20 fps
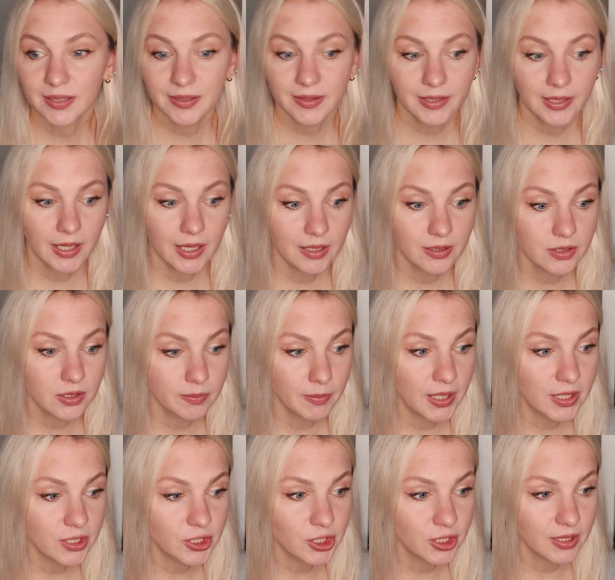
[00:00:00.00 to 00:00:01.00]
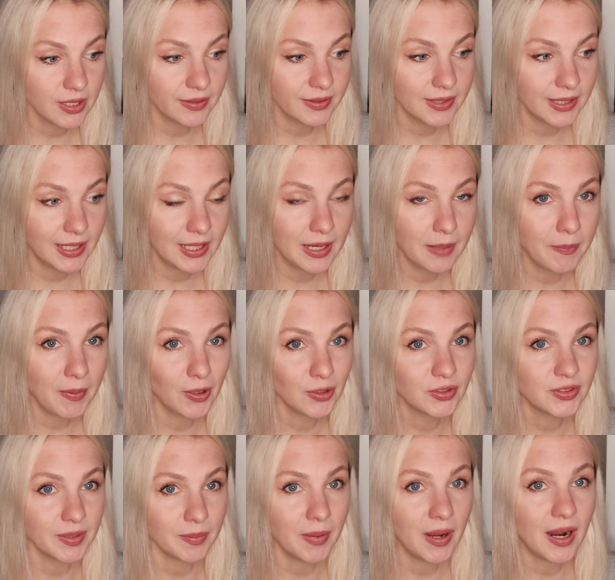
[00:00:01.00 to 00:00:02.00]
at the end to mention a thing
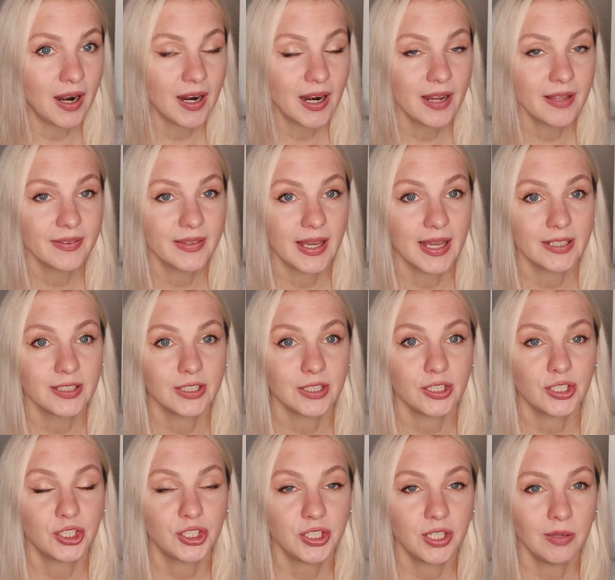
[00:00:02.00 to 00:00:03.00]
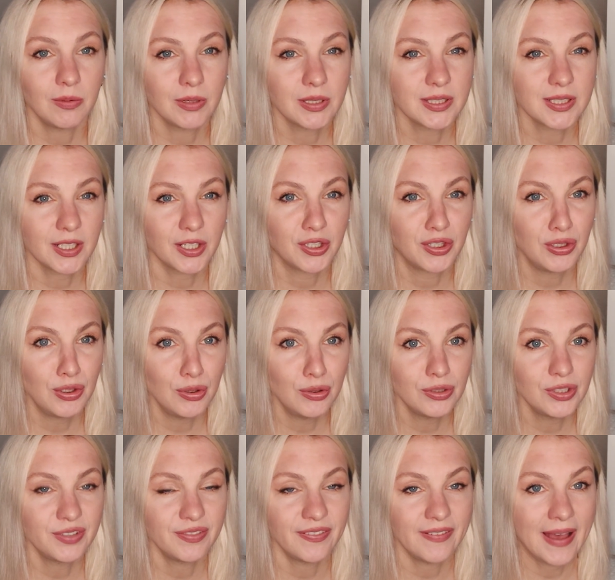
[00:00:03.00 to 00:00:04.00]
about Tamara, that she was a
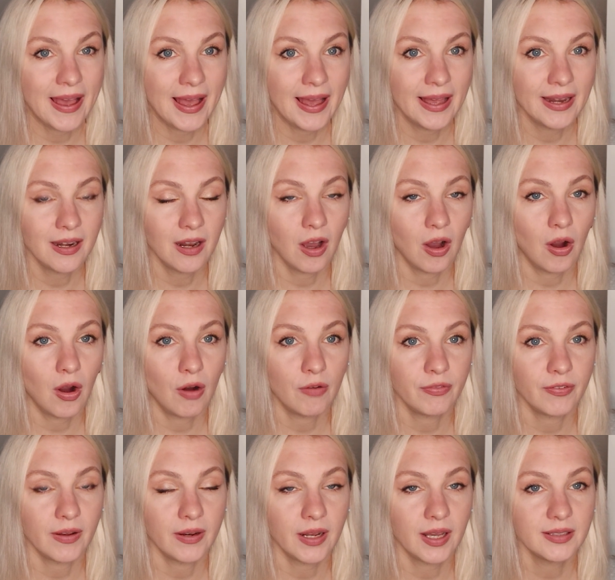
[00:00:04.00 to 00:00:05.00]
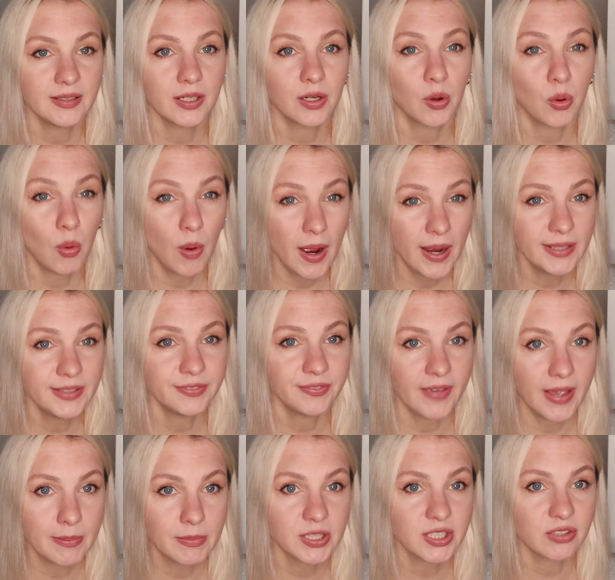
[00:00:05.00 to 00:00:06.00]
huge fan of another quite
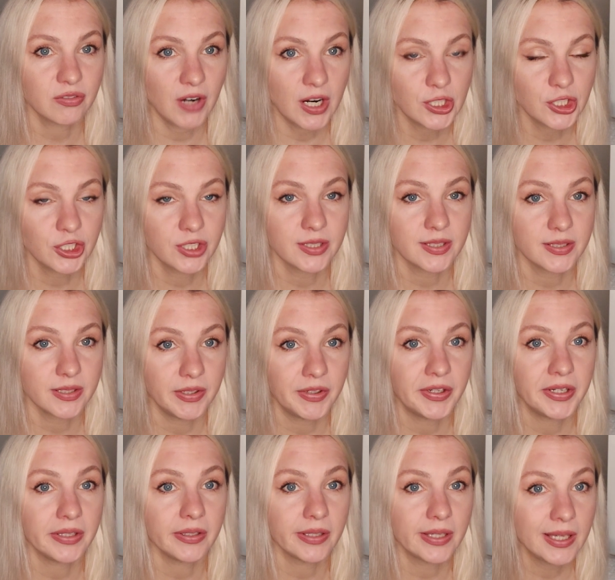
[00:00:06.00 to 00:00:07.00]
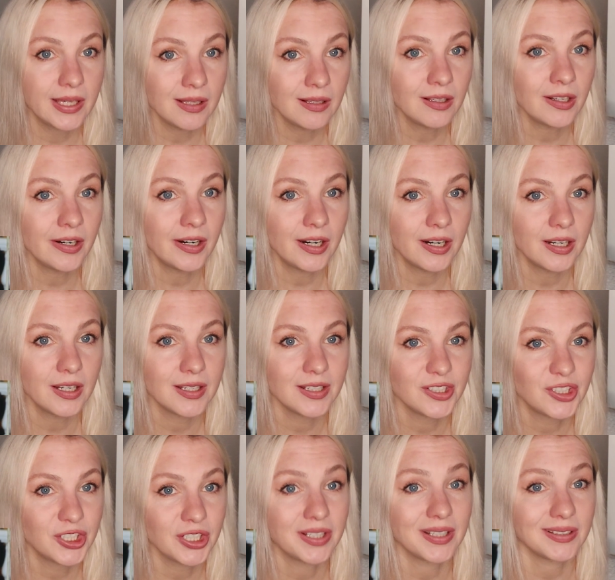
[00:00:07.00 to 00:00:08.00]
famous Russian serial killer,
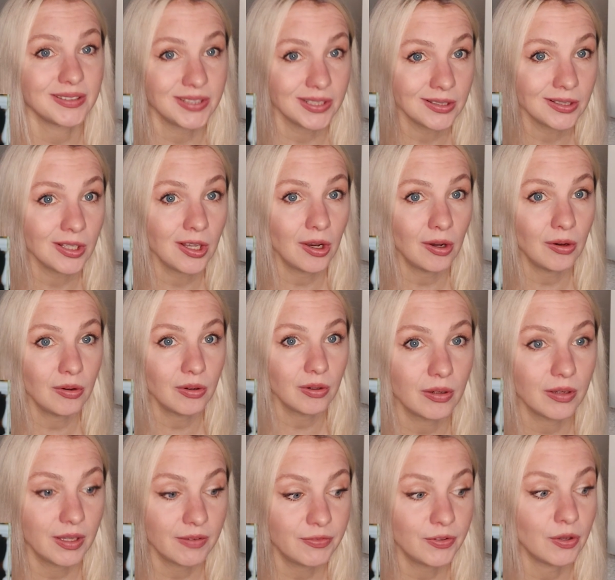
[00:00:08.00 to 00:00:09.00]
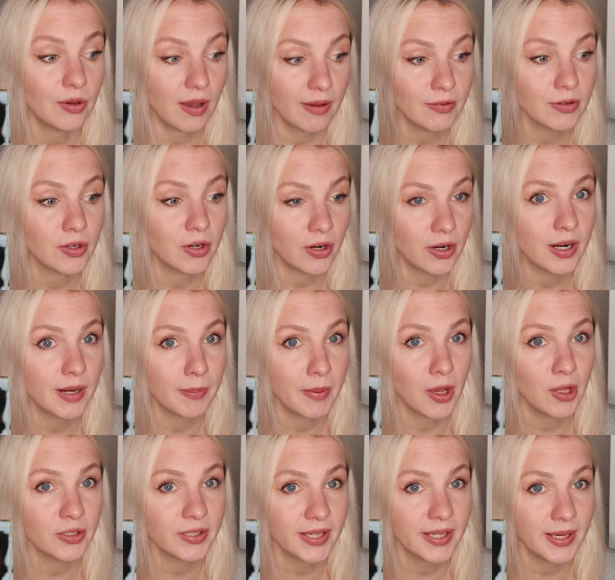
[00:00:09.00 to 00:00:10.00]
Chikatilo. If you haven't heard
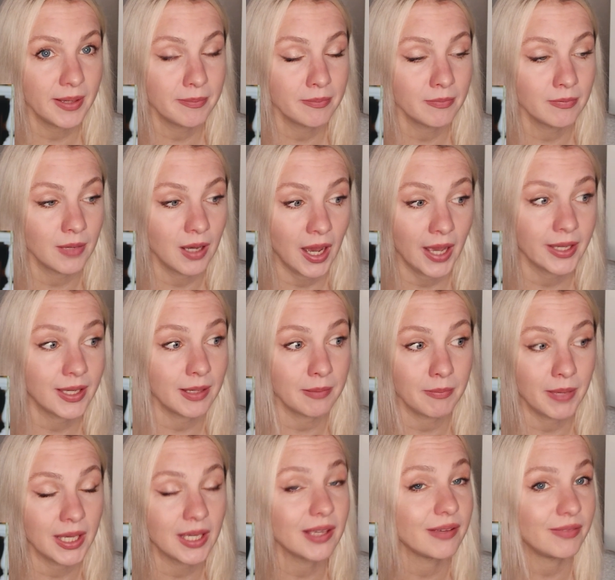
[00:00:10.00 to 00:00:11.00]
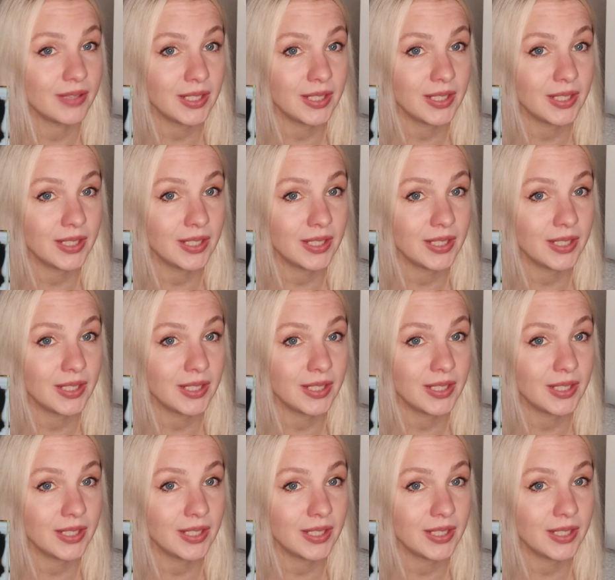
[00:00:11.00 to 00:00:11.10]
about him, I can make a